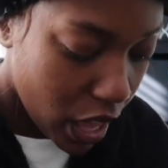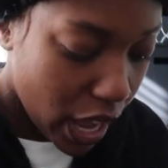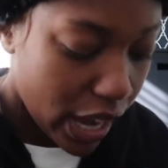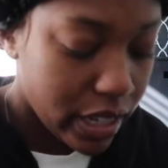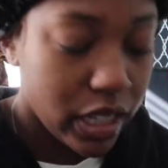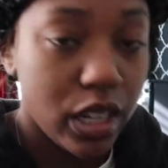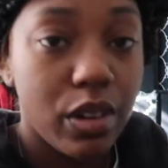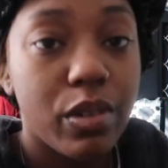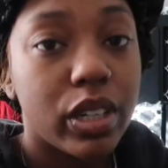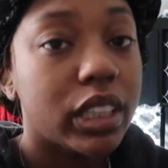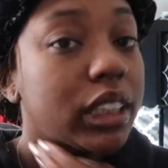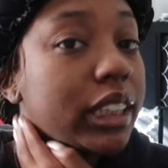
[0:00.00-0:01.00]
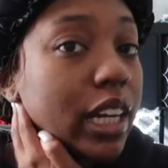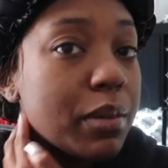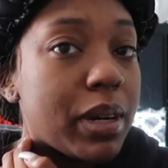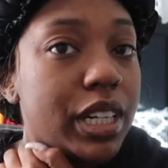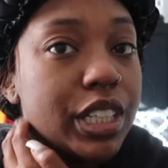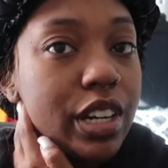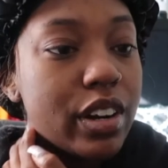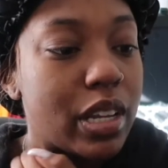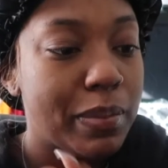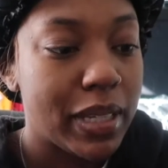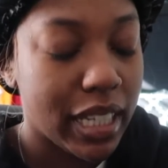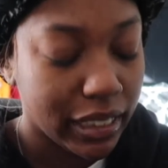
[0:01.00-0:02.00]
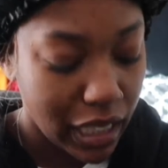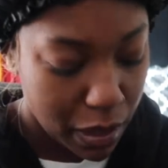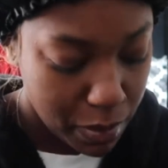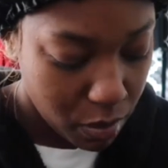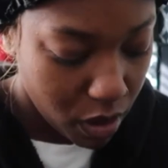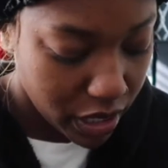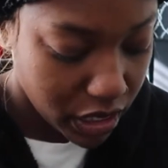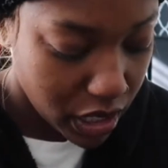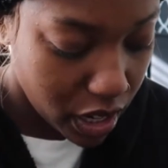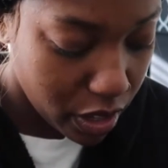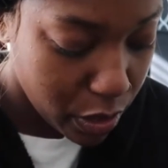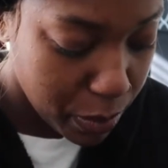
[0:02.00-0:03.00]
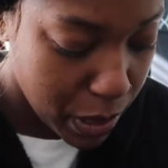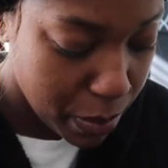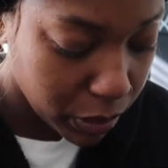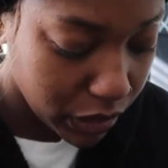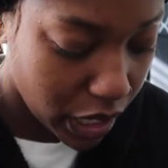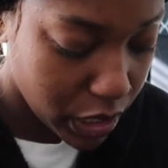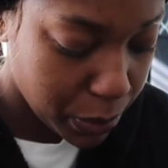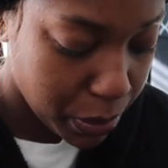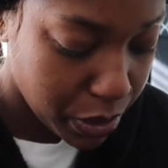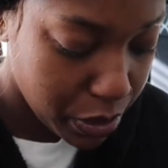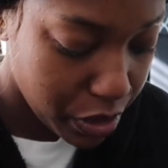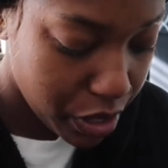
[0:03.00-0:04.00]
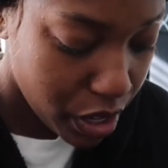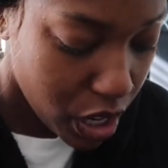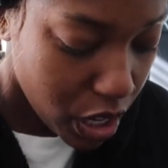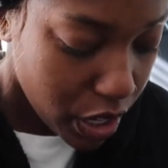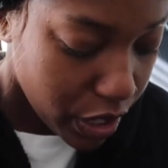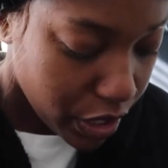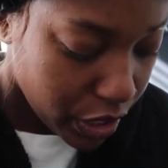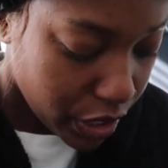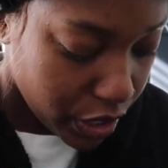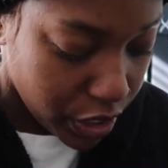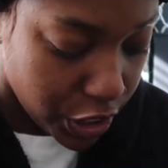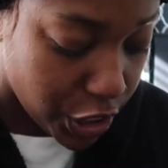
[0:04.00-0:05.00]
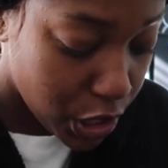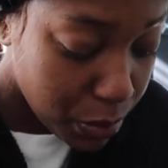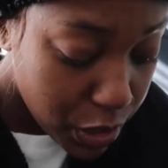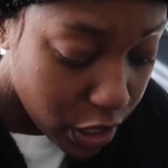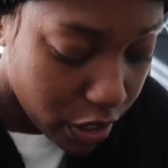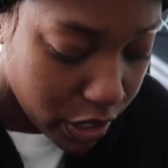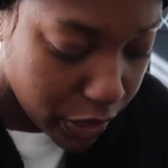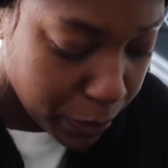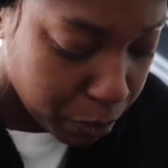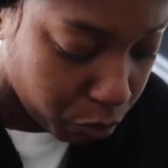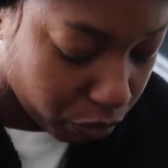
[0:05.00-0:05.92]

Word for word: i did want to share my journey because i've been watching other people's entrepreneurship journey